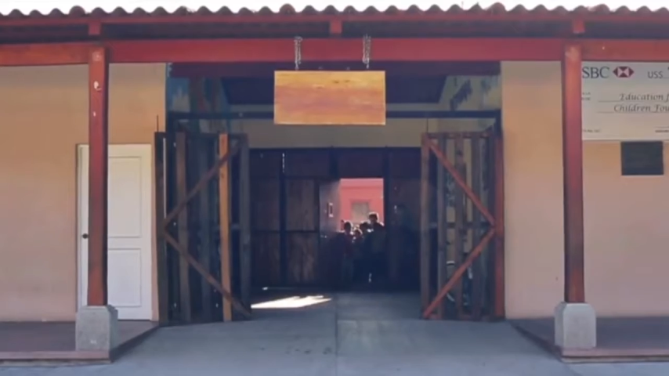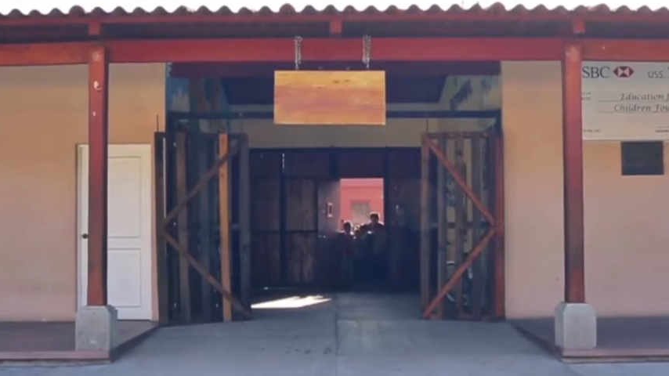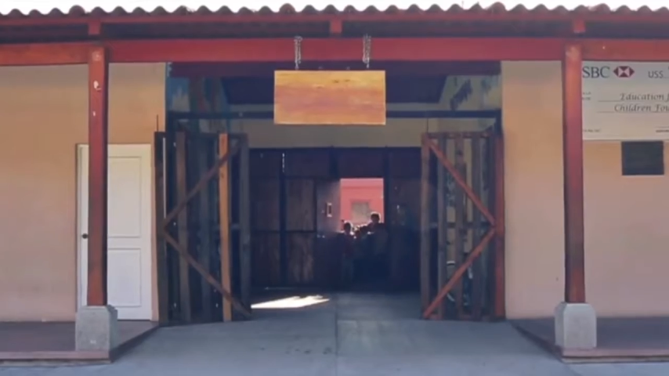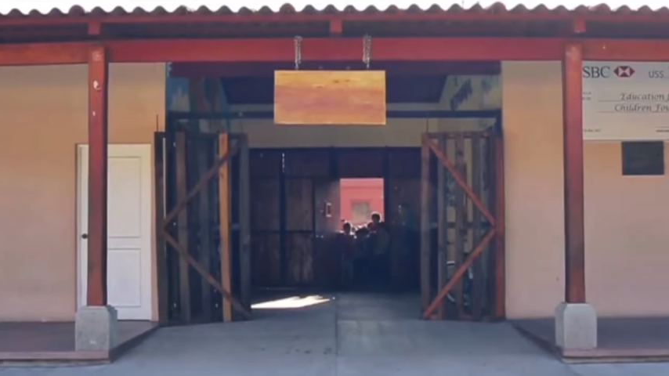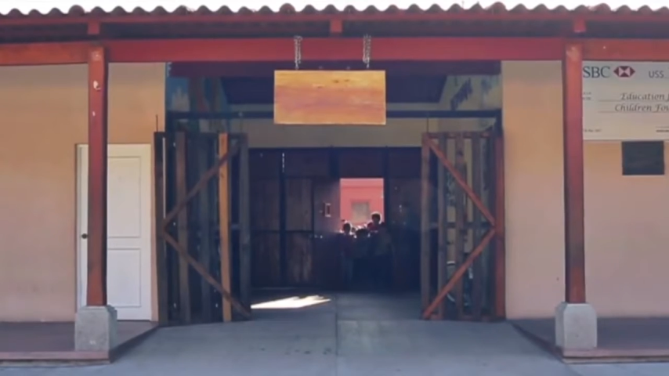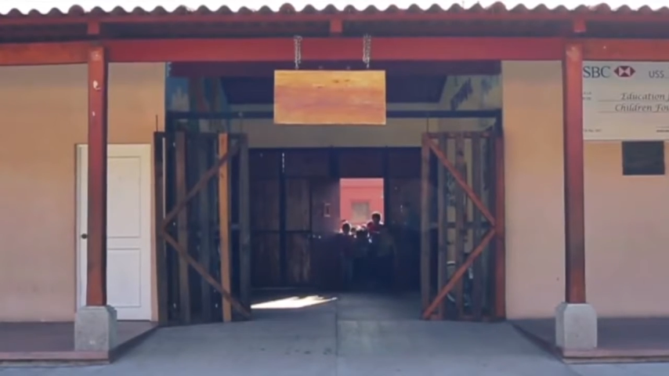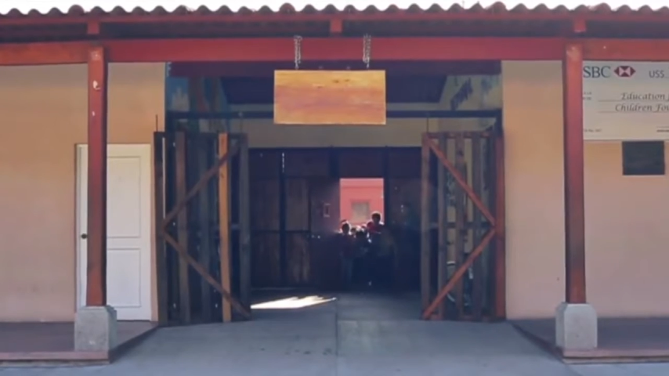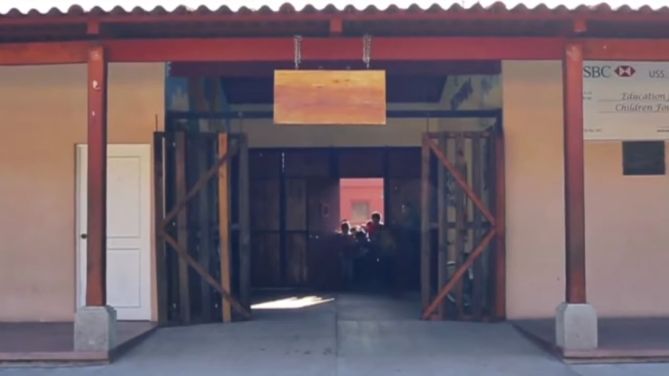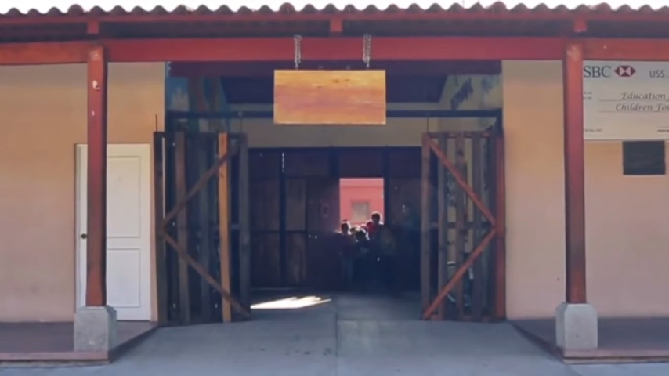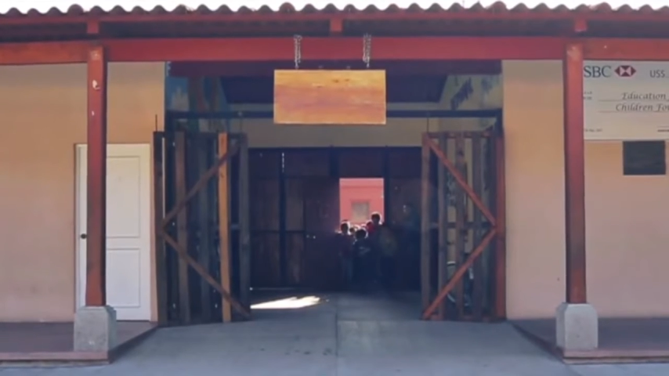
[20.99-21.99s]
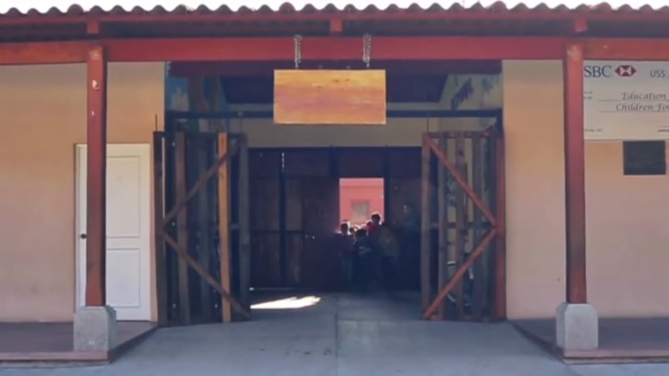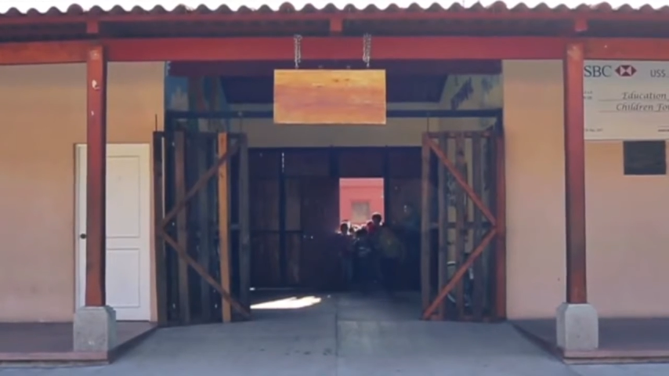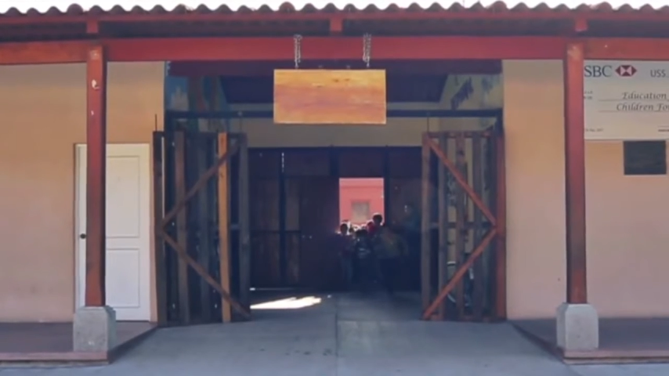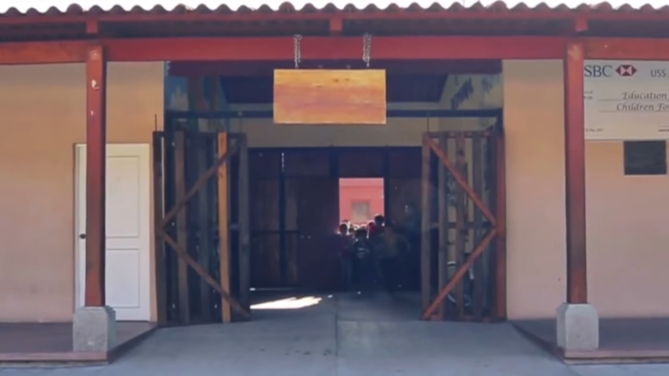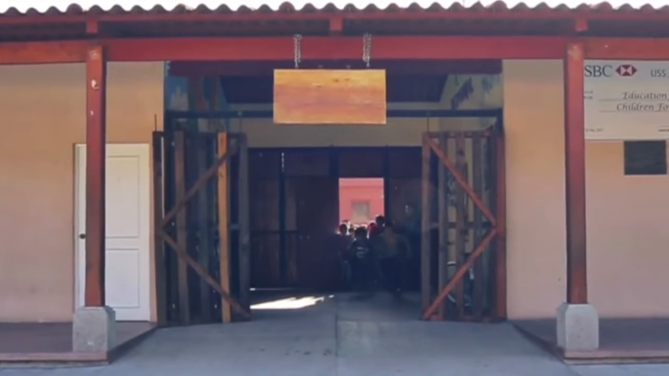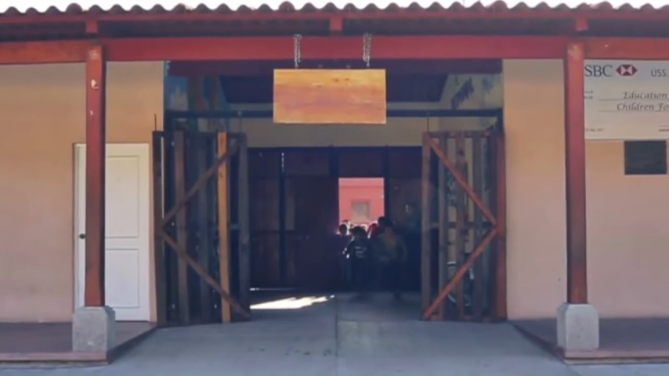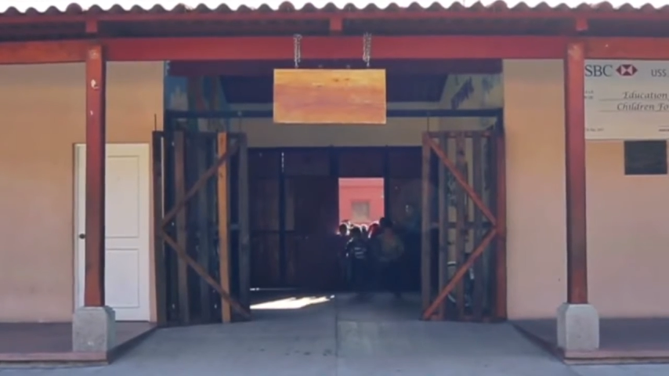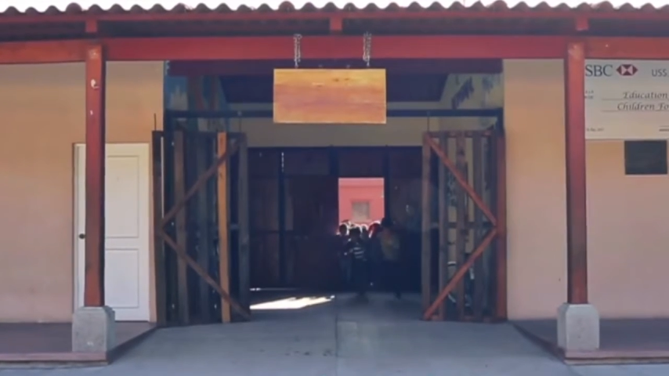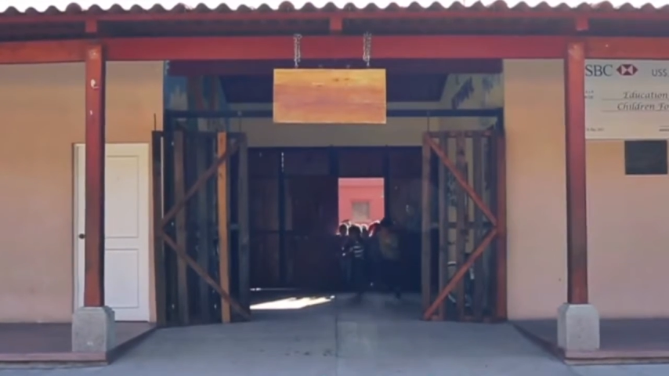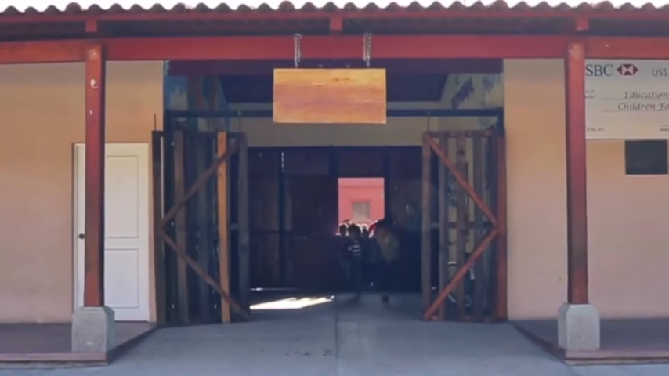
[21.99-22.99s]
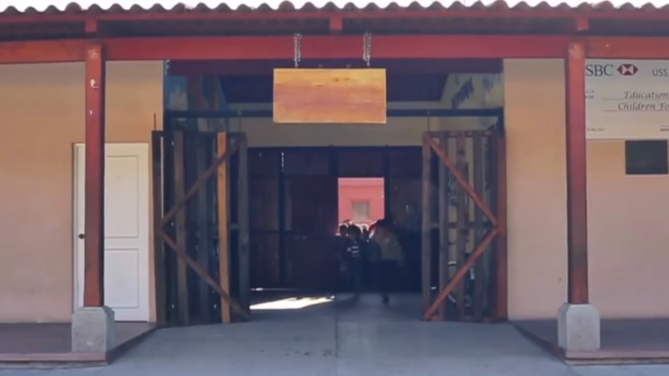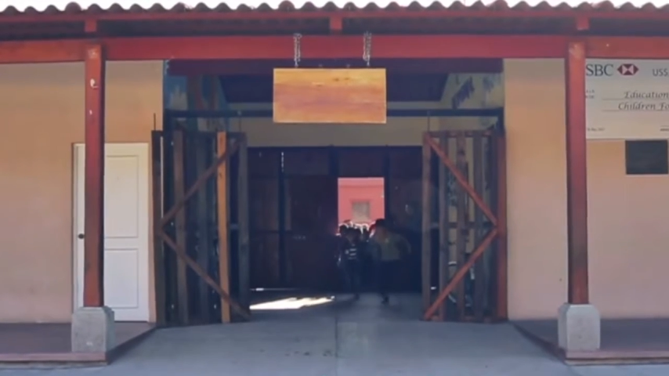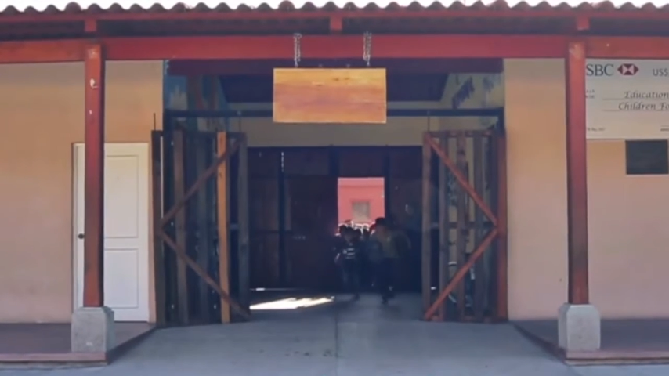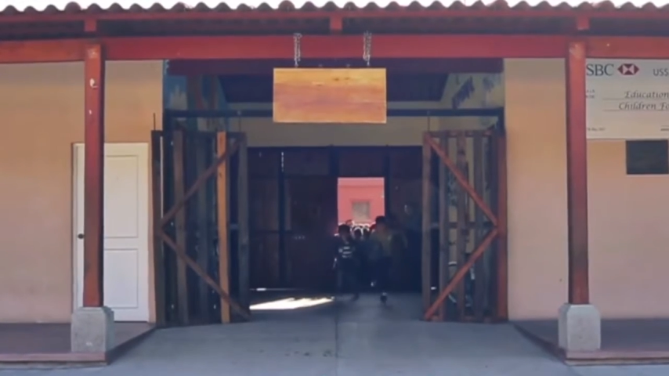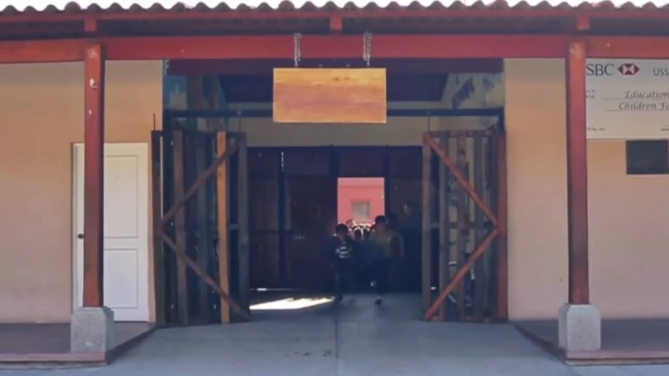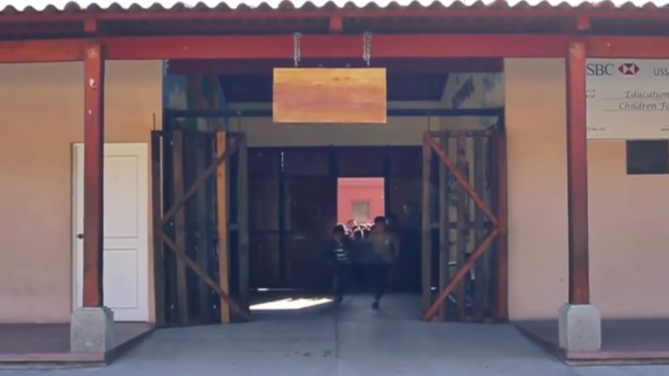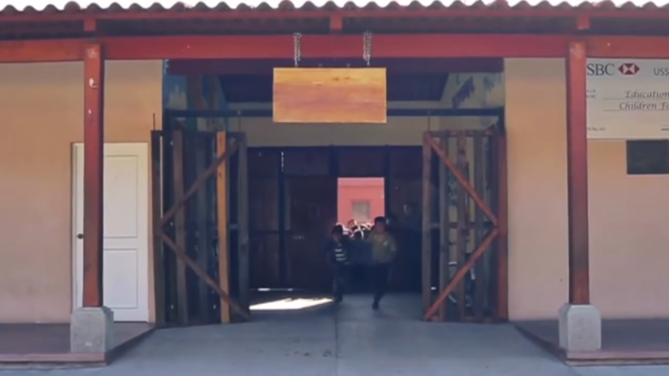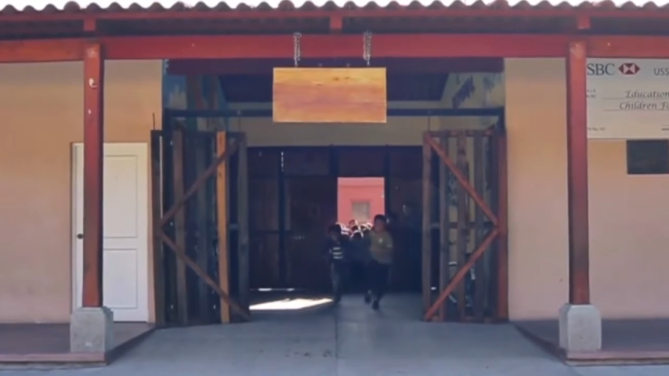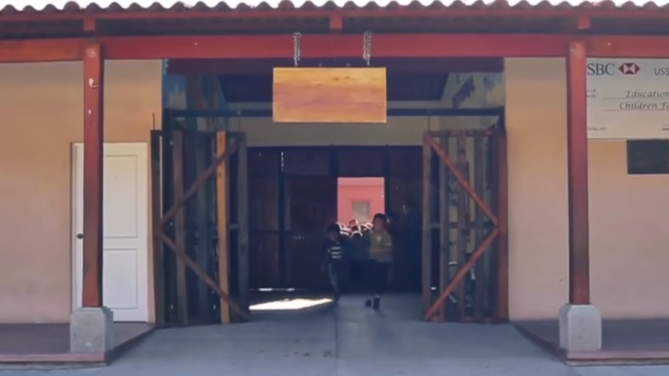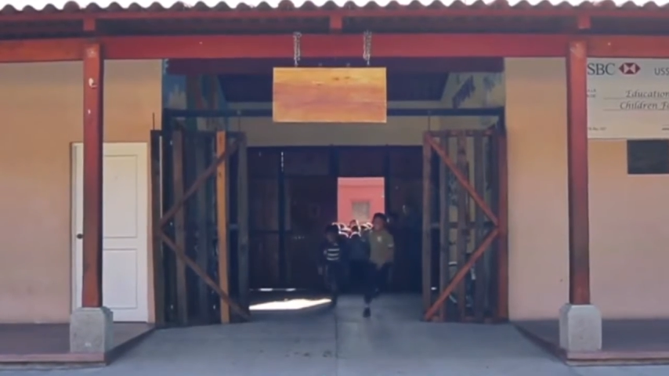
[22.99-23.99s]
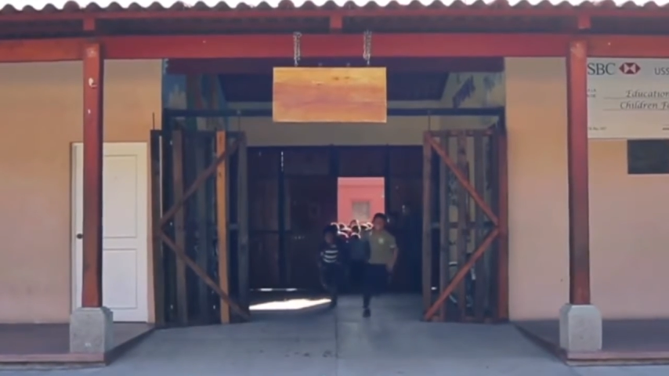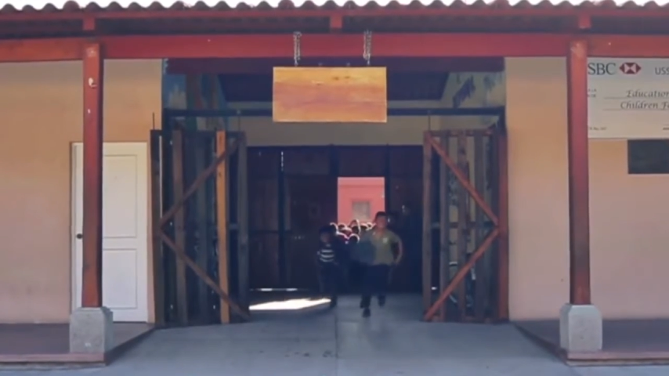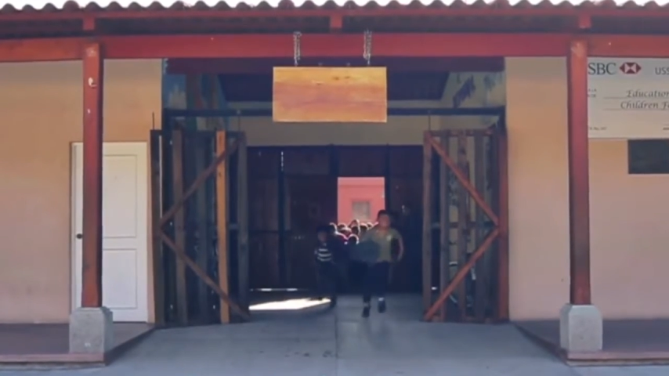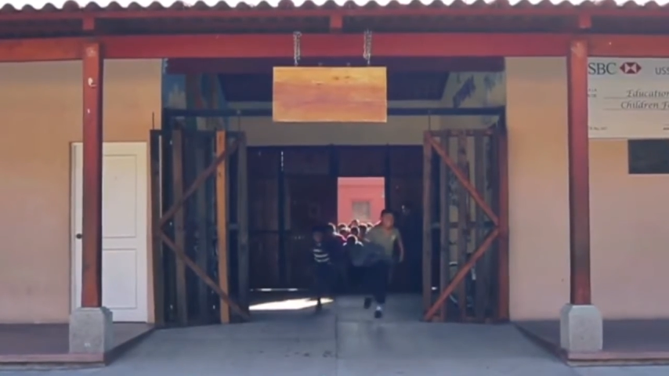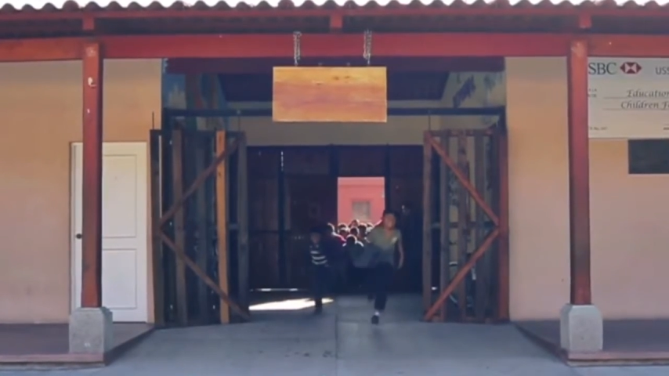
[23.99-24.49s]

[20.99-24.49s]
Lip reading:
No face is visible, so there are no lips to read.